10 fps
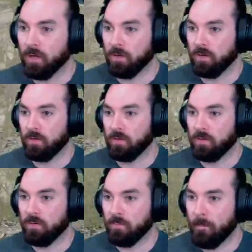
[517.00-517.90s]

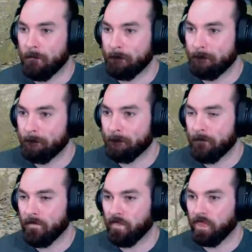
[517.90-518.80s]

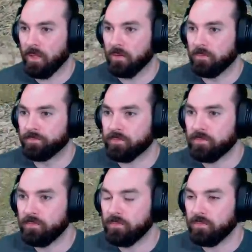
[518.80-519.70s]

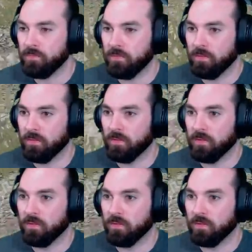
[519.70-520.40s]
Nobody speaks.